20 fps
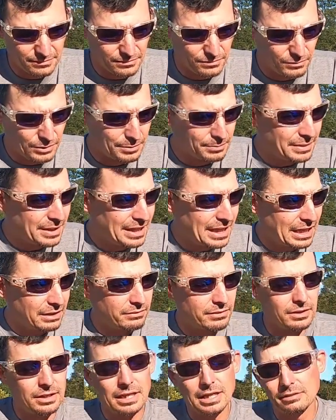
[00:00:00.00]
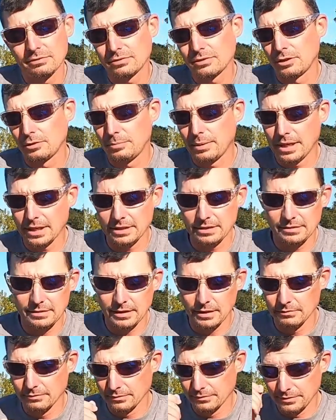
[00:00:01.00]
with me having live scope, I can
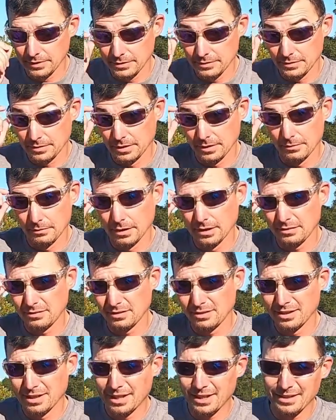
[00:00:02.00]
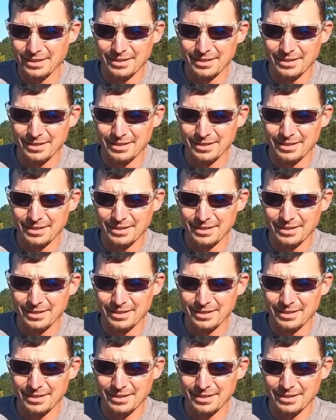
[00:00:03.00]
tell if a fish is interested or not.